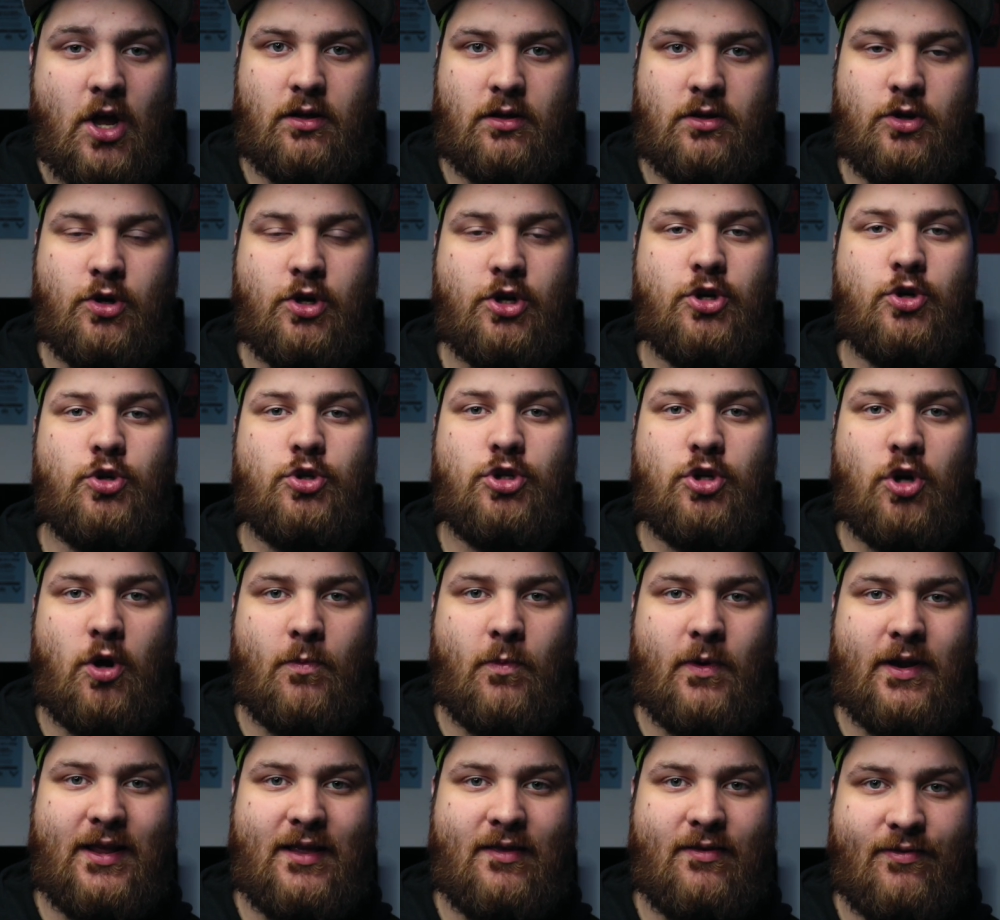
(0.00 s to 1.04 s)
You can do so
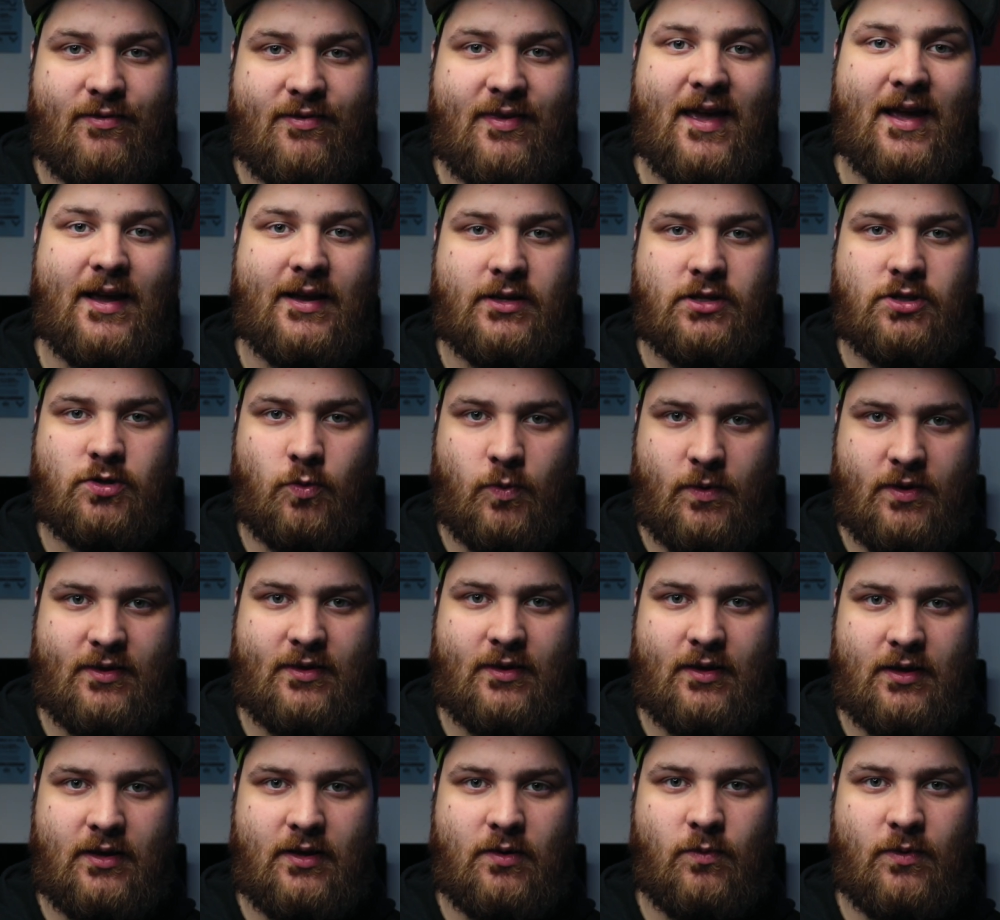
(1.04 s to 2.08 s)
many things with
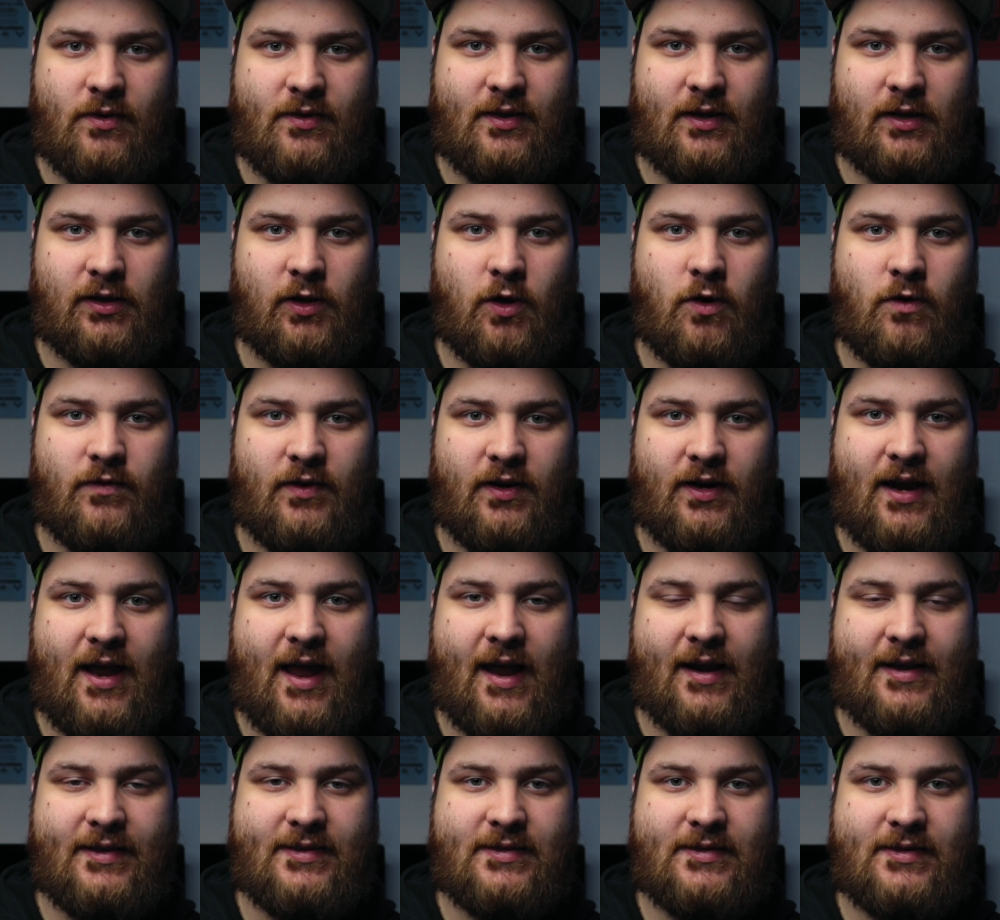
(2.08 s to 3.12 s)
the Clover,
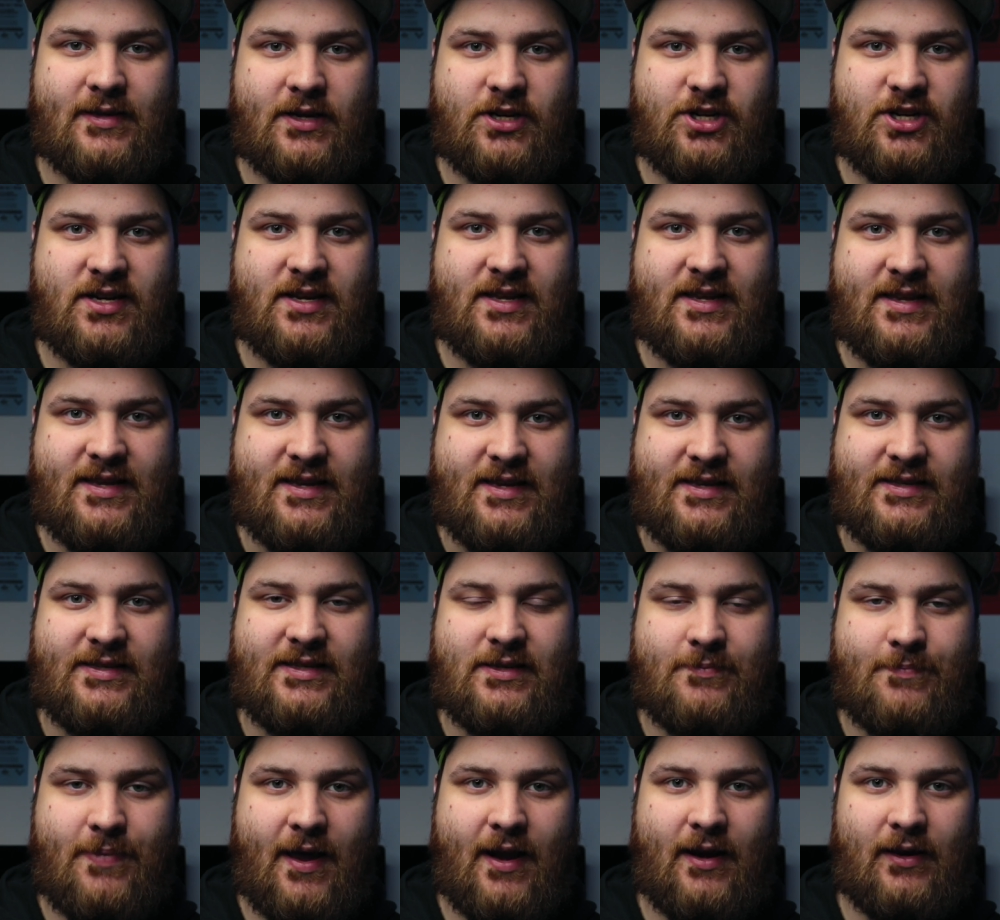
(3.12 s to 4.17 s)
and it's such an
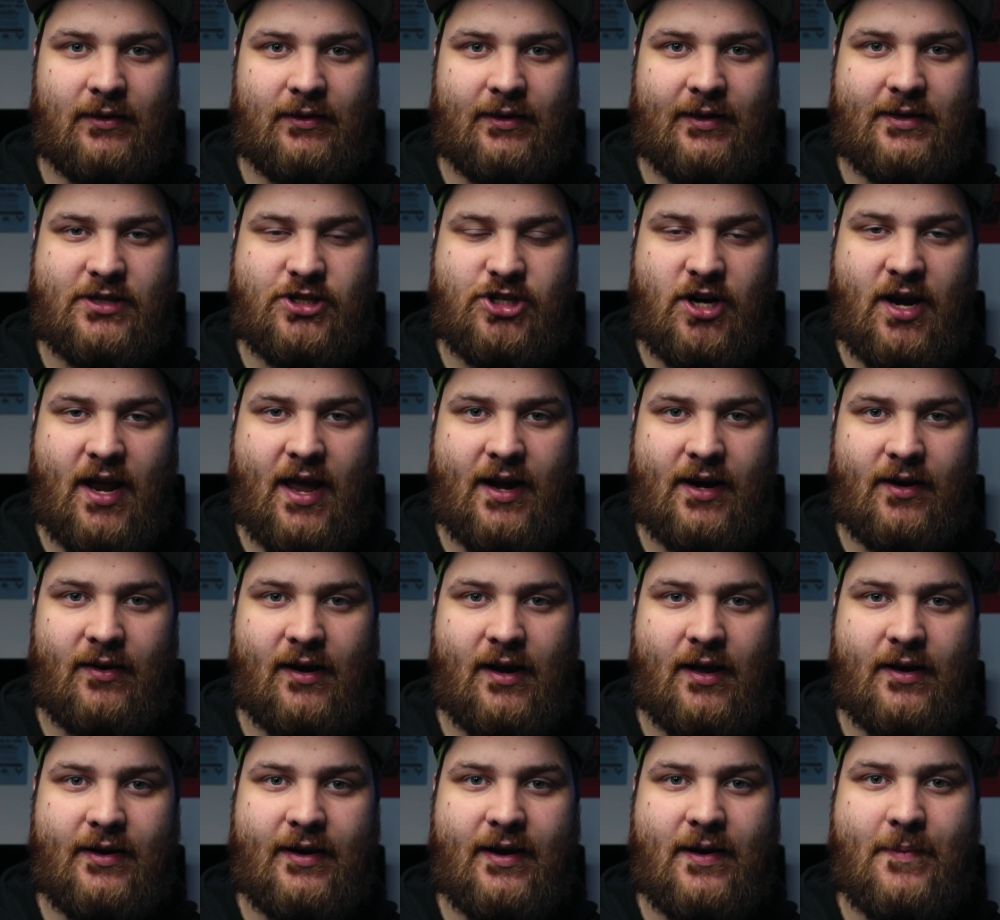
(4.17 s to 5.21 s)
easy pedal to get your head
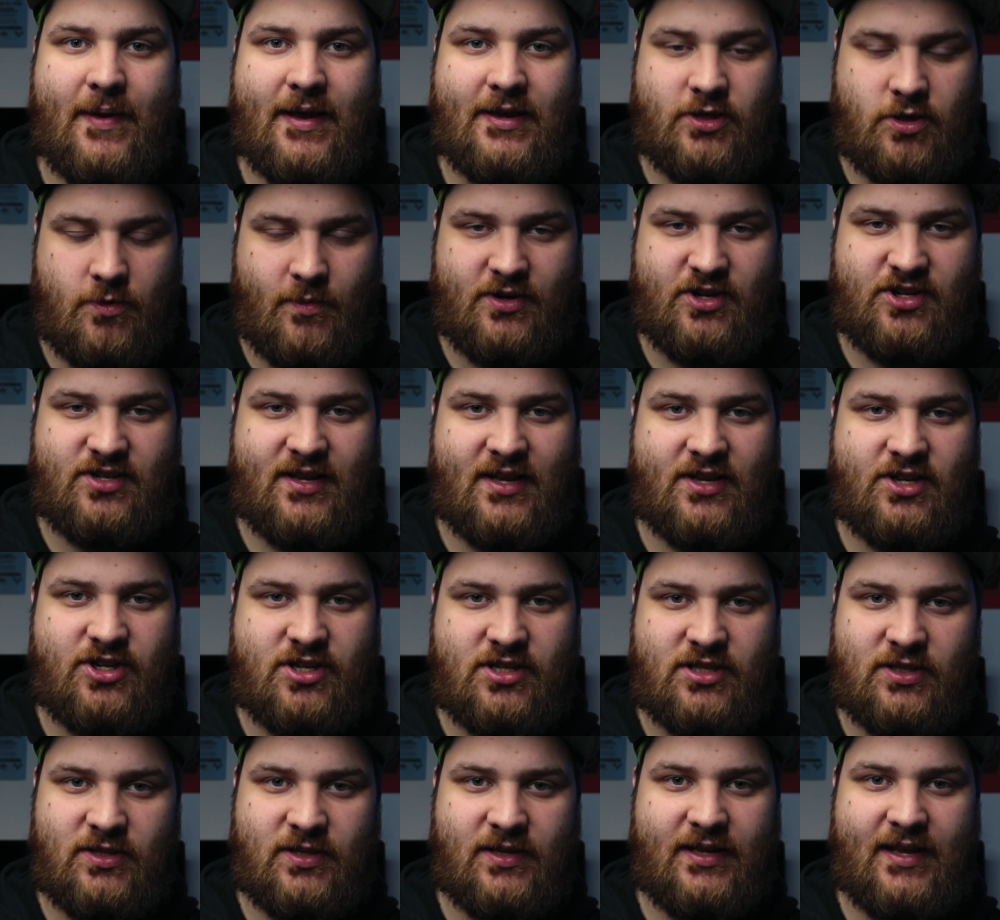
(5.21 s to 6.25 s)
around, and it makes so much sense
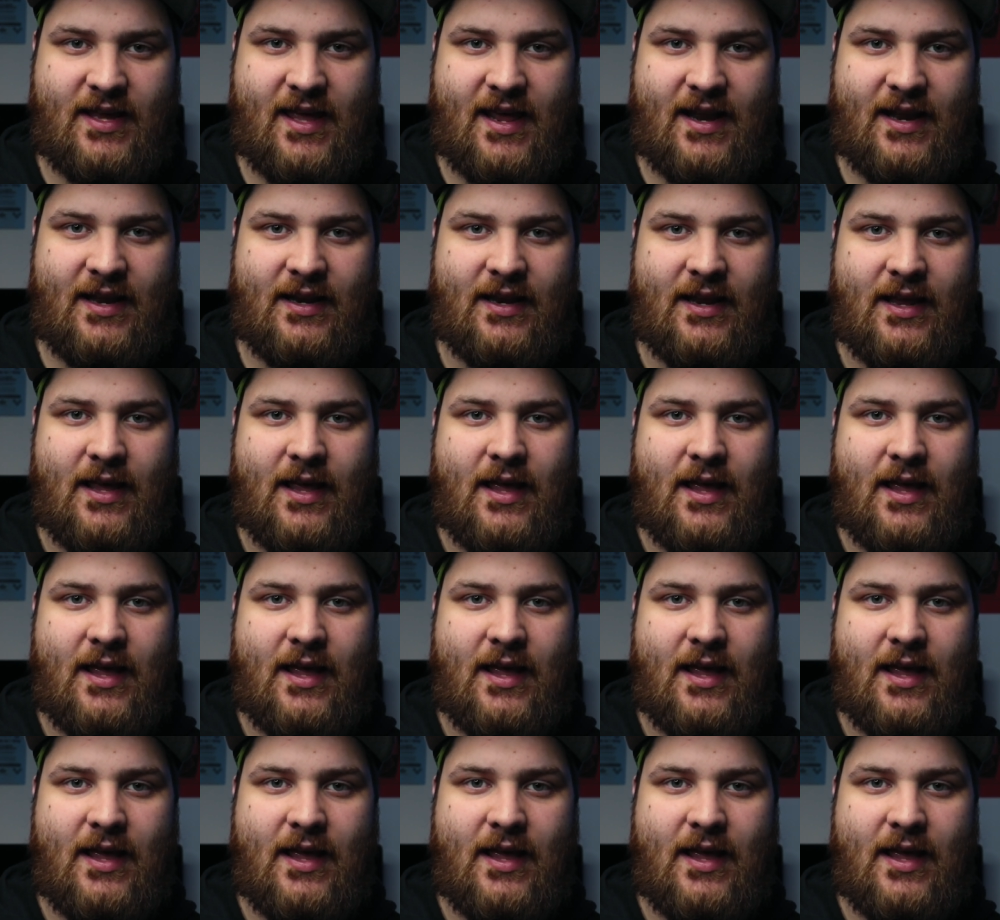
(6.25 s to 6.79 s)
just looking at it.